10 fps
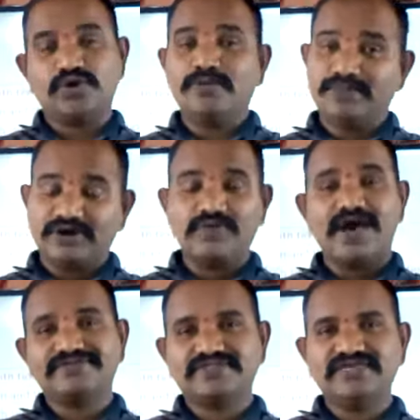But we
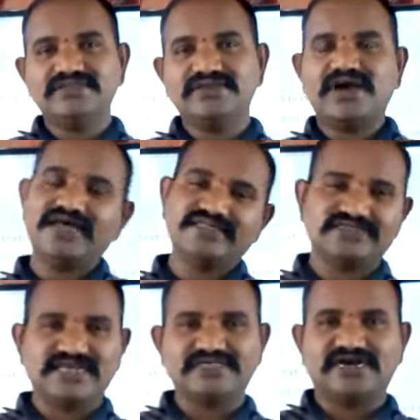have seen other
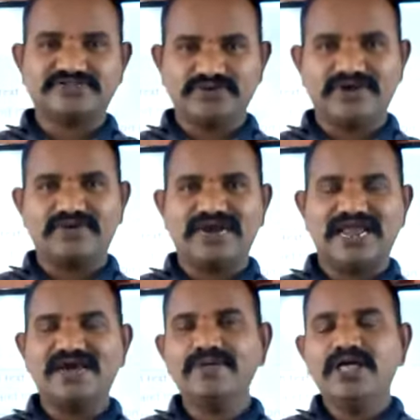size also in our
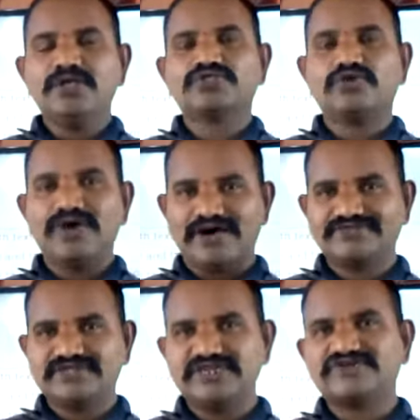lab. So we have
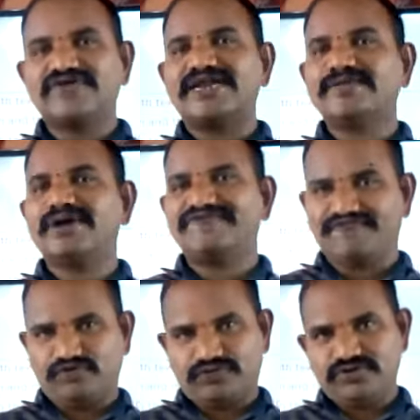seen the 20 by 4.